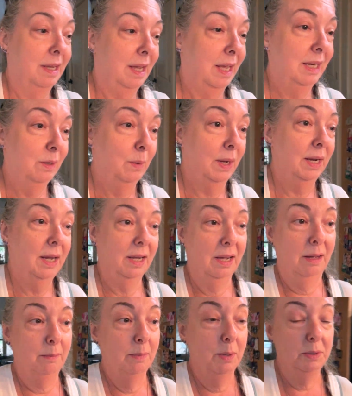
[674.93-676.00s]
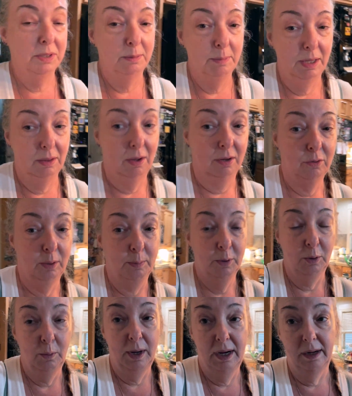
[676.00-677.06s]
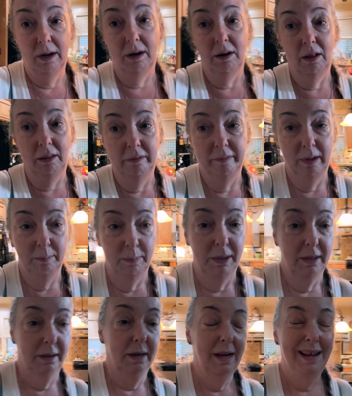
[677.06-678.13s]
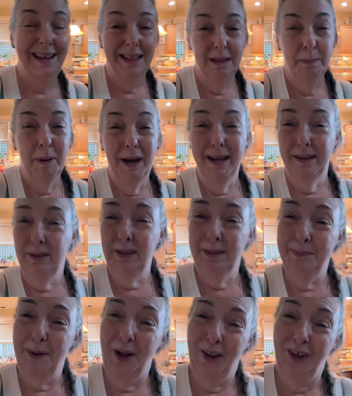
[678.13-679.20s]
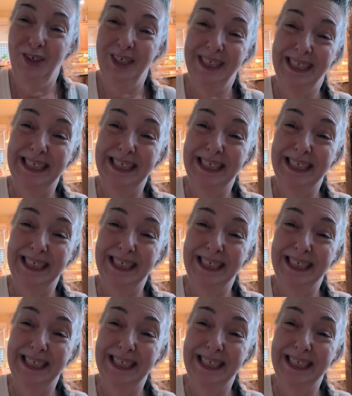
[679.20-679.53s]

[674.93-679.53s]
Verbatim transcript: Anyway, I got most of my laundry put away, not all of it, but the pile's smaller.